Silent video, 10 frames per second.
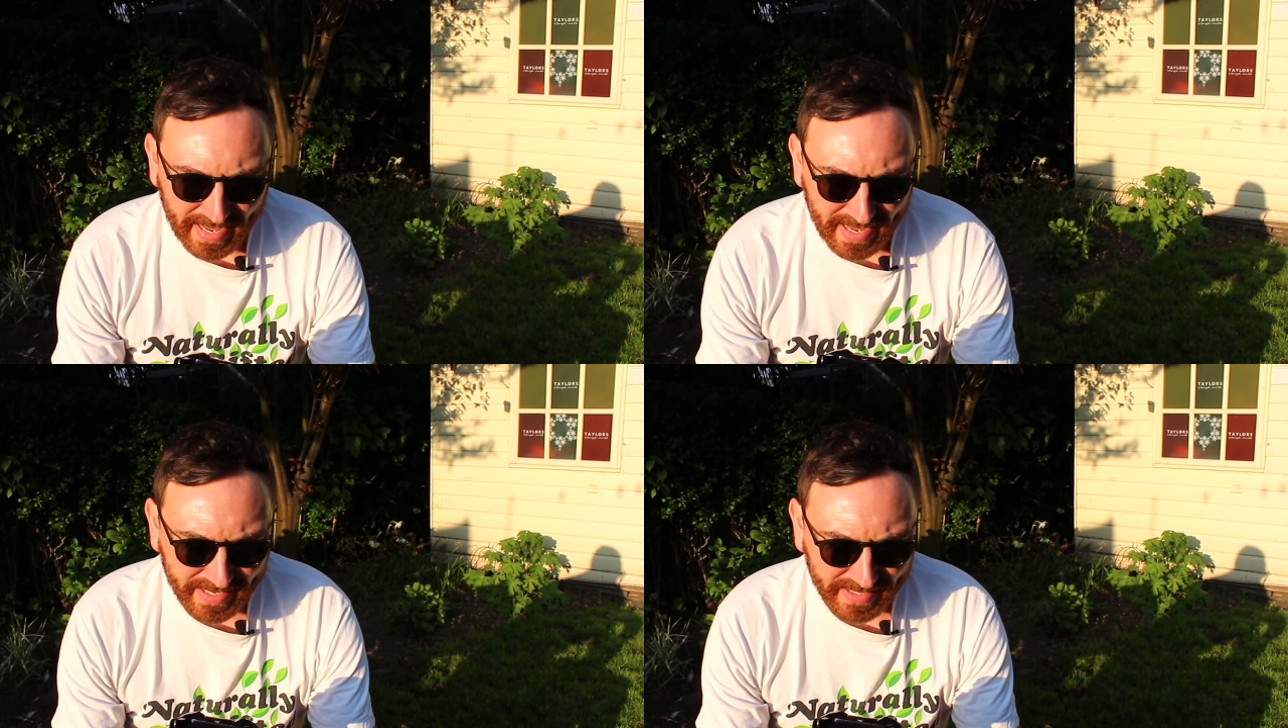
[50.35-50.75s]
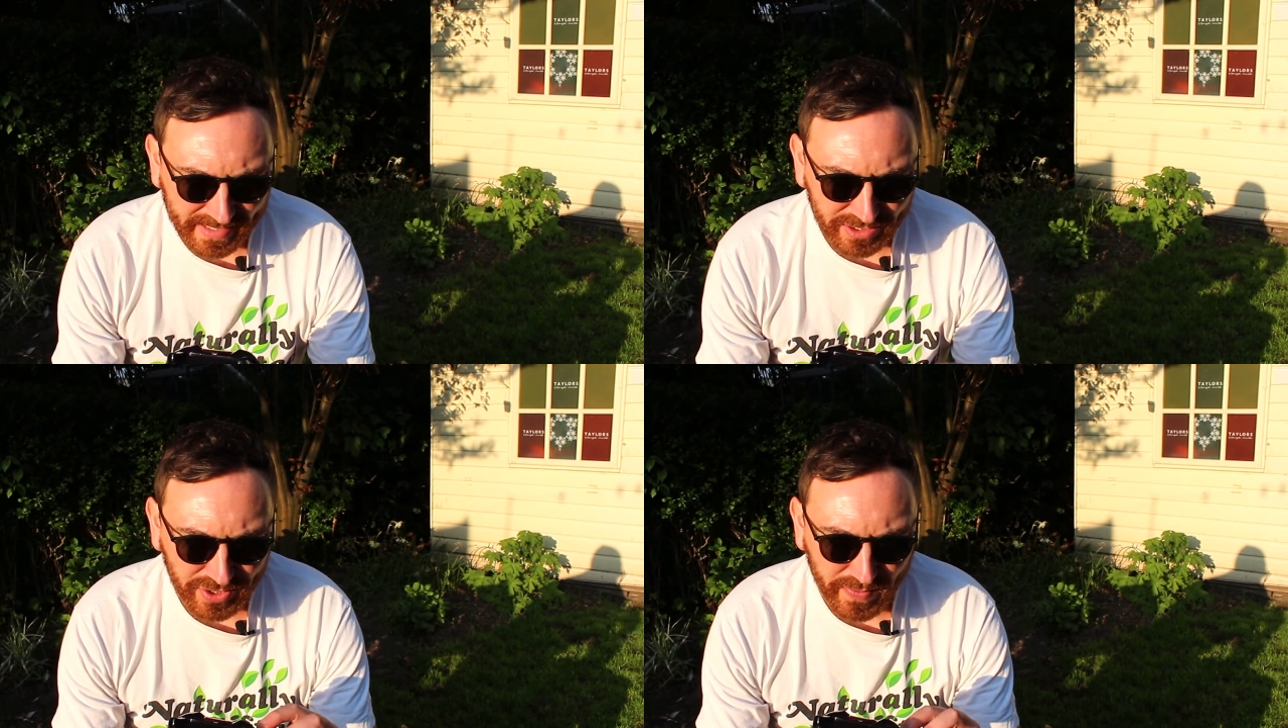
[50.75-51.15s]
and it
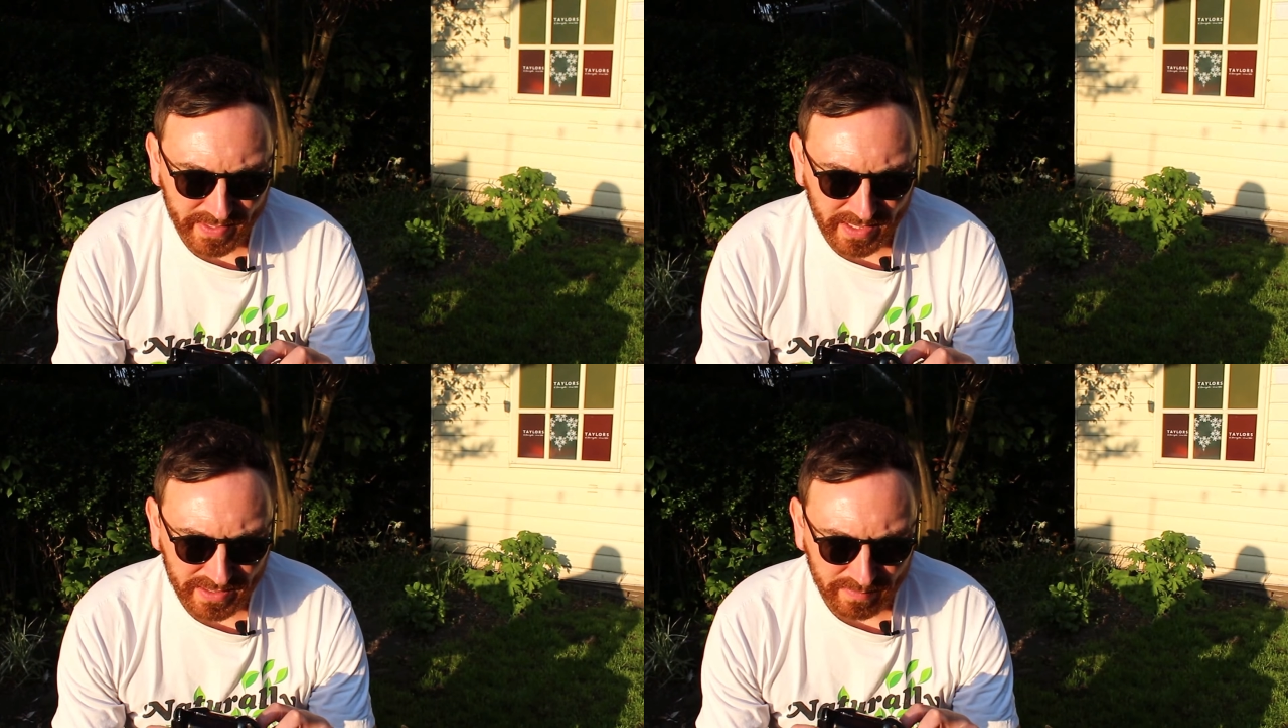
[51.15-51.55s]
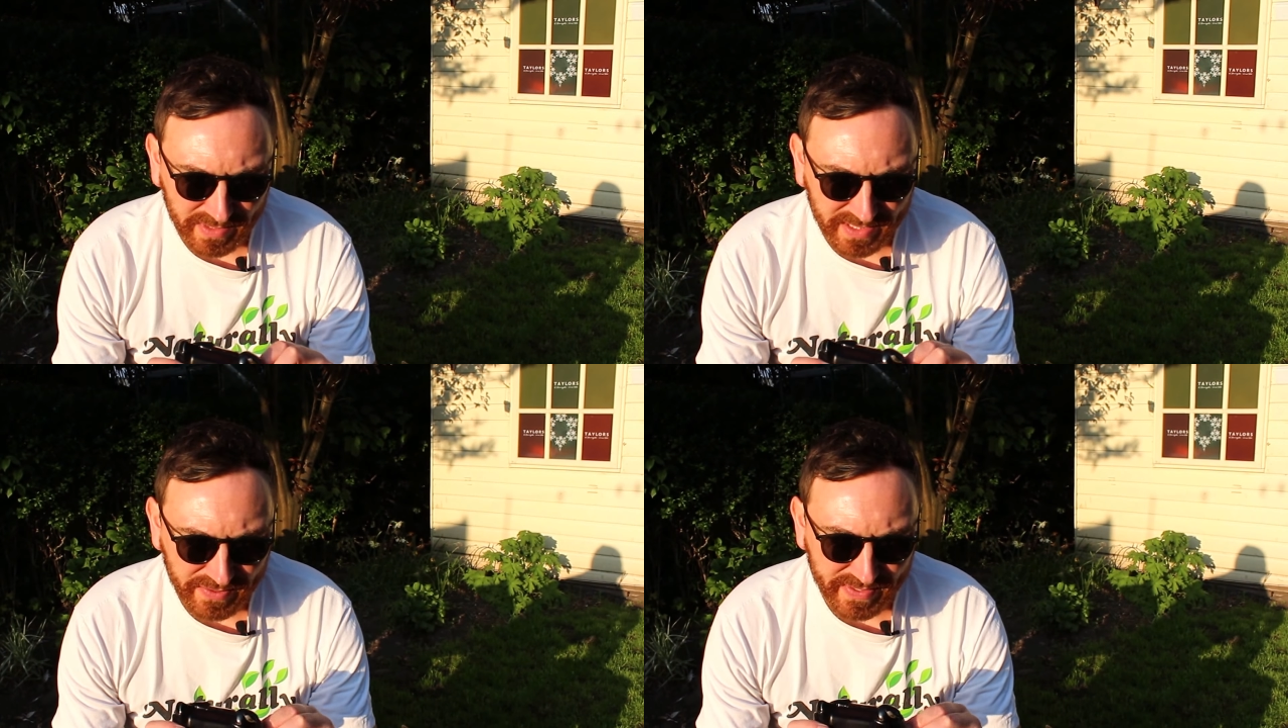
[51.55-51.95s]
is showing some
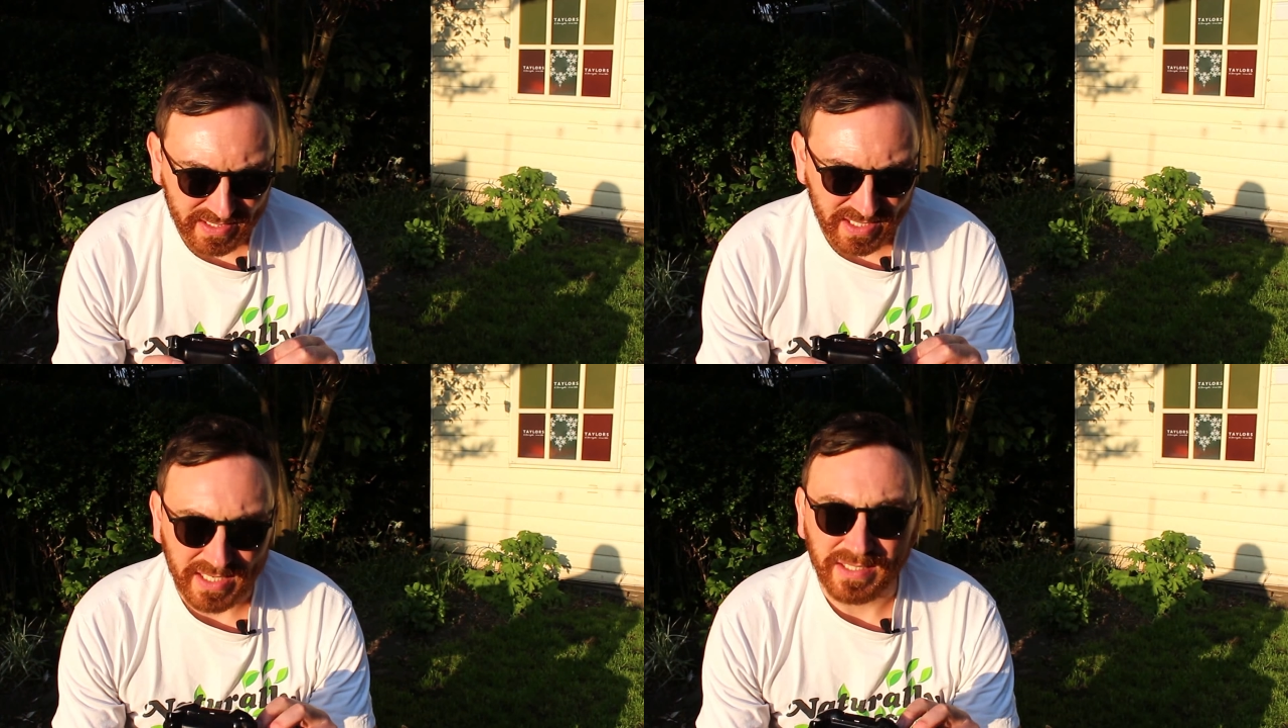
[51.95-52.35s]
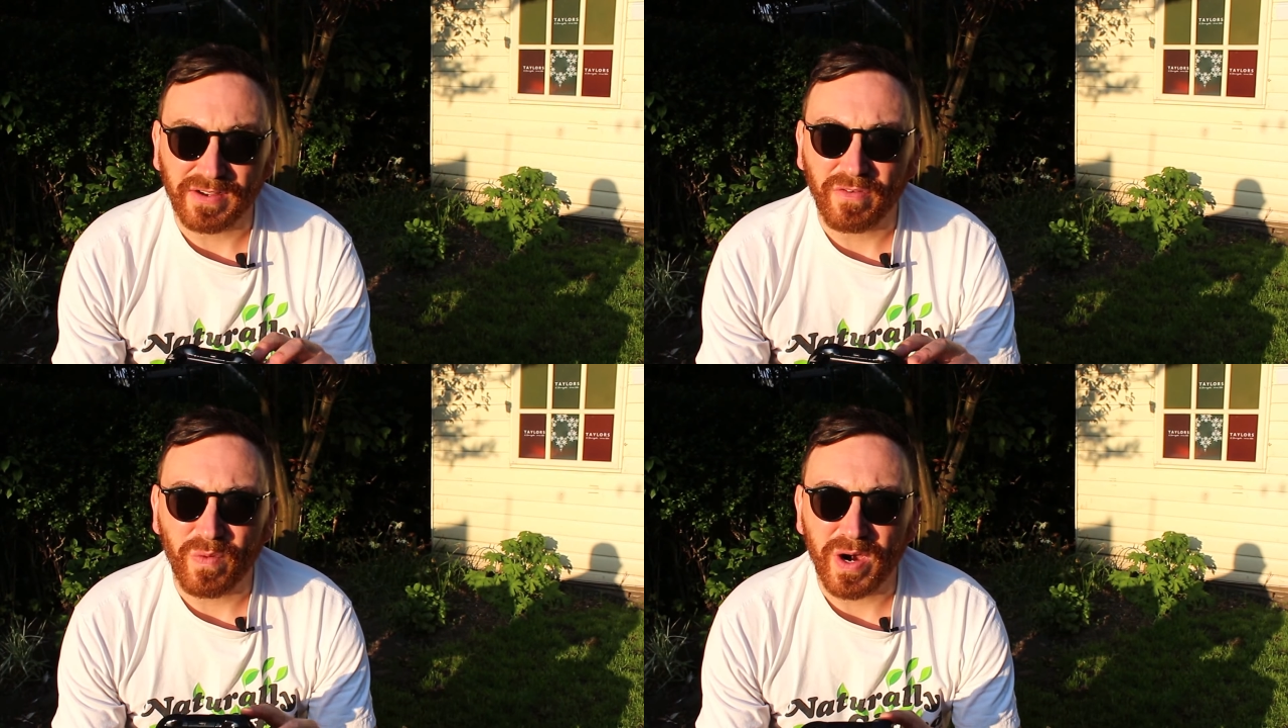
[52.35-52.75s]
serious signs
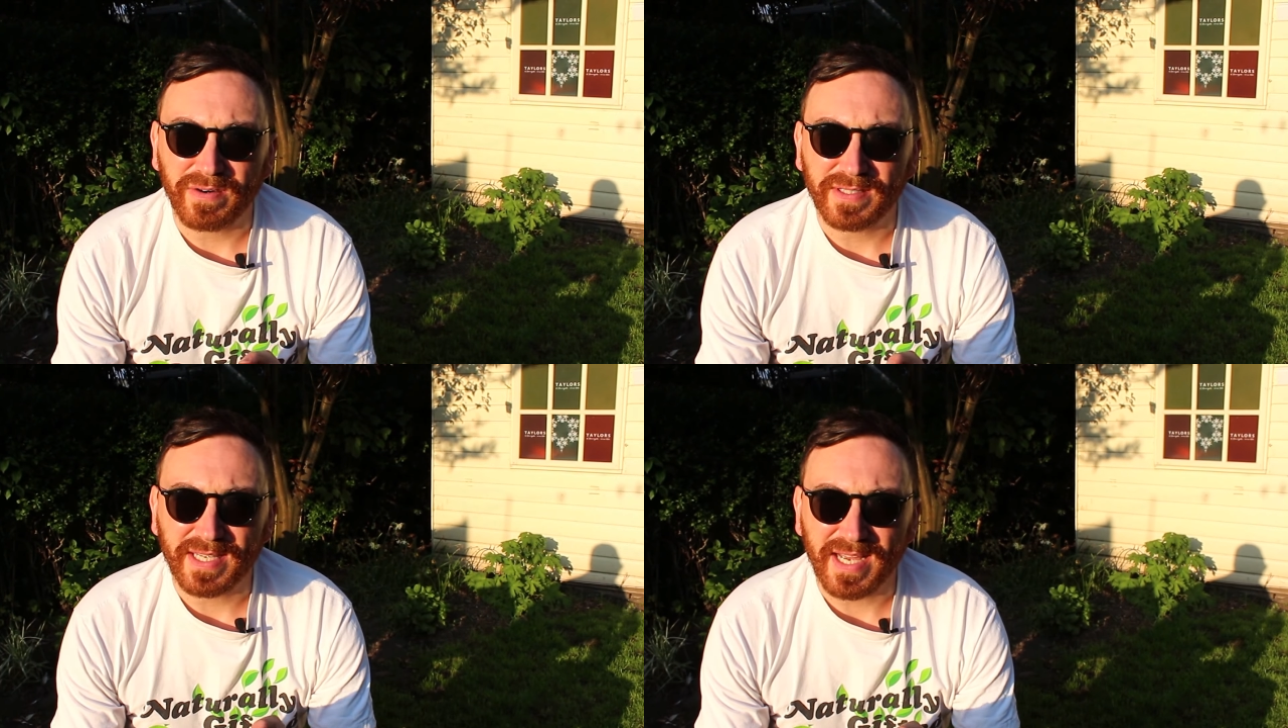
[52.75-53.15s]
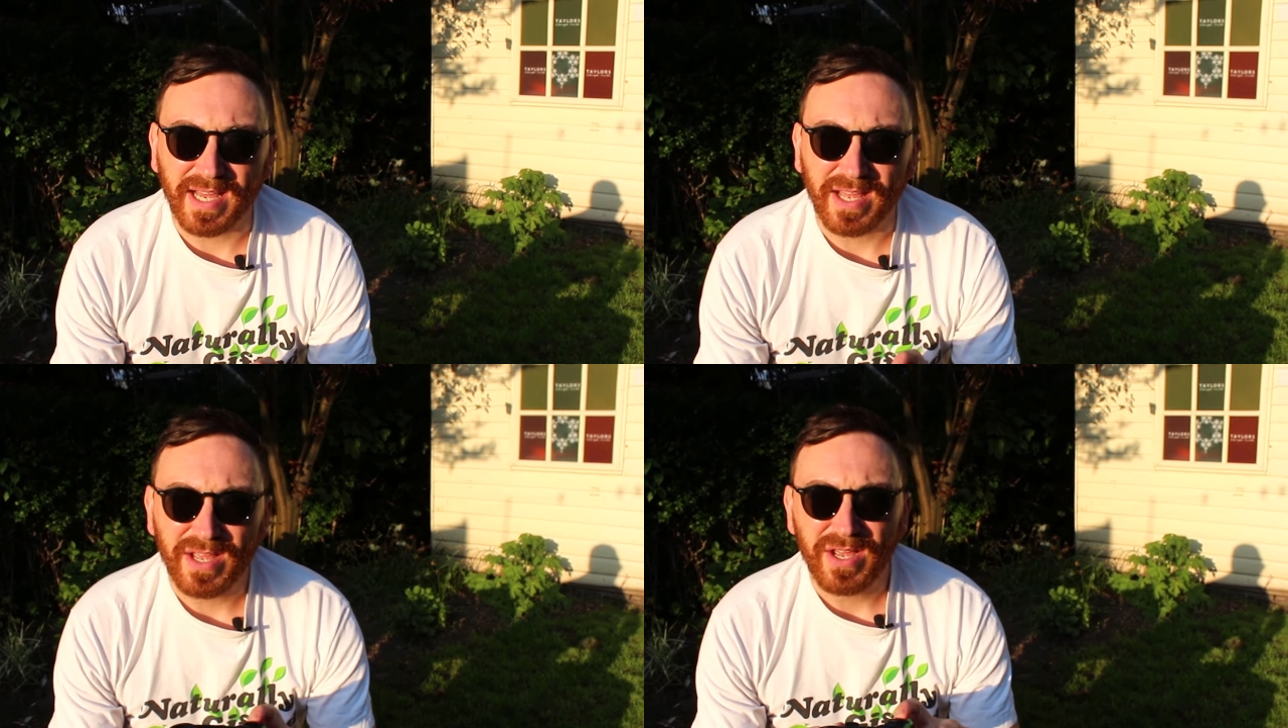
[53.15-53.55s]
of wear and tear.